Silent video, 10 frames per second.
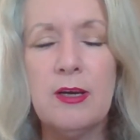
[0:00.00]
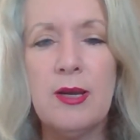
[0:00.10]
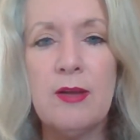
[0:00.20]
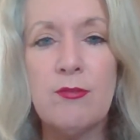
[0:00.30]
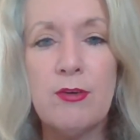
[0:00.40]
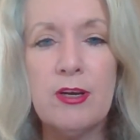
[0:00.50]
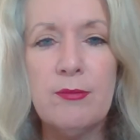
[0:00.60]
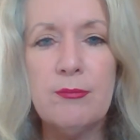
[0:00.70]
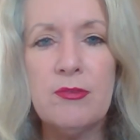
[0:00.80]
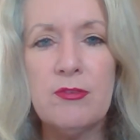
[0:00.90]
and
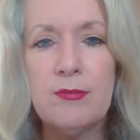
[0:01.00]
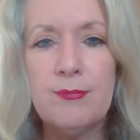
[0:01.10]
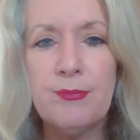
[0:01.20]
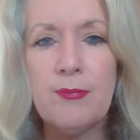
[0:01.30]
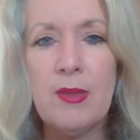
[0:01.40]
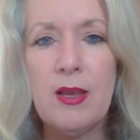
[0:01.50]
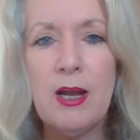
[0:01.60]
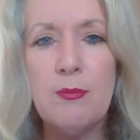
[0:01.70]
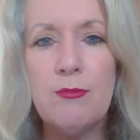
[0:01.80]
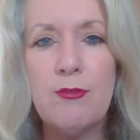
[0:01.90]
freedoms
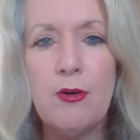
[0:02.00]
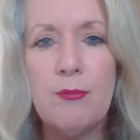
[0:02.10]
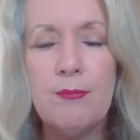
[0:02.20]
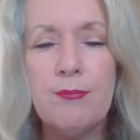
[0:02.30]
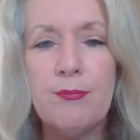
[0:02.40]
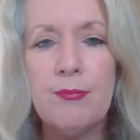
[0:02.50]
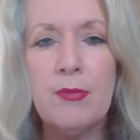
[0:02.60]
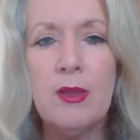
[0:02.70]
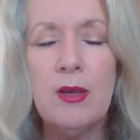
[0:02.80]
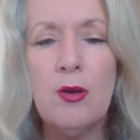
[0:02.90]
come from
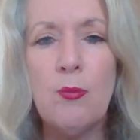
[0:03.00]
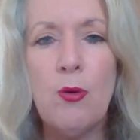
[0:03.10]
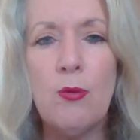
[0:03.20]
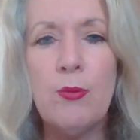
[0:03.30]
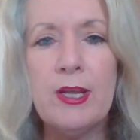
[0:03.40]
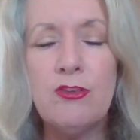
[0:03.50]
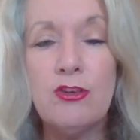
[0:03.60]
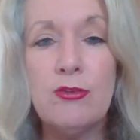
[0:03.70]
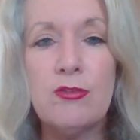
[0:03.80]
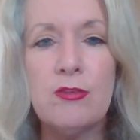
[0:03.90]
what we
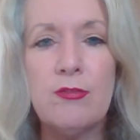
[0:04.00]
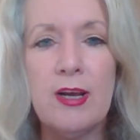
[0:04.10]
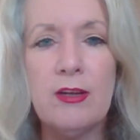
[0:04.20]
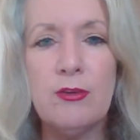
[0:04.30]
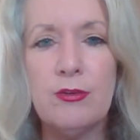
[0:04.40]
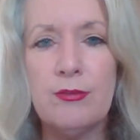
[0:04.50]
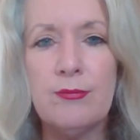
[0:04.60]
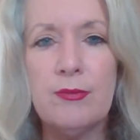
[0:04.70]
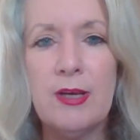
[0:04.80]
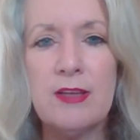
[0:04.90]
choose to value
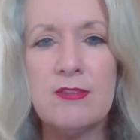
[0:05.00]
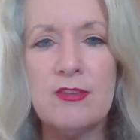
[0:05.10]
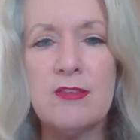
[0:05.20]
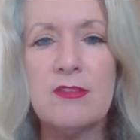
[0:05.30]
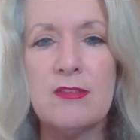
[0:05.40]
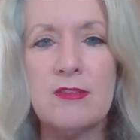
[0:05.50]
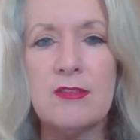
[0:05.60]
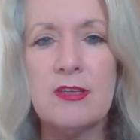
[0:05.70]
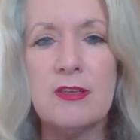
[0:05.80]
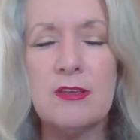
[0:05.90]
as citizens
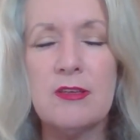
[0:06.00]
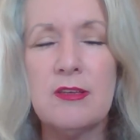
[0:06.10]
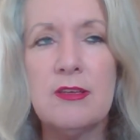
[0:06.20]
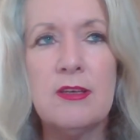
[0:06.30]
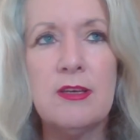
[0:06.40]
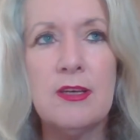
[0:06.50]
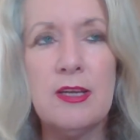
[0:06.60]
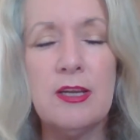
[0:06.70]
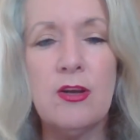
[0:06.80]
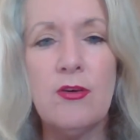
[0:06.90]
in an
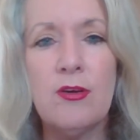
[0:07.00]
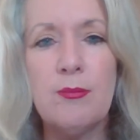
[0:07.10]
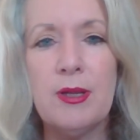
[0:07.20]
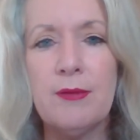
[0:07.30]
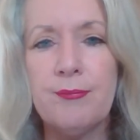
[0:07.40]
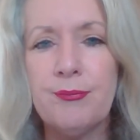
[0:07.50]
economy.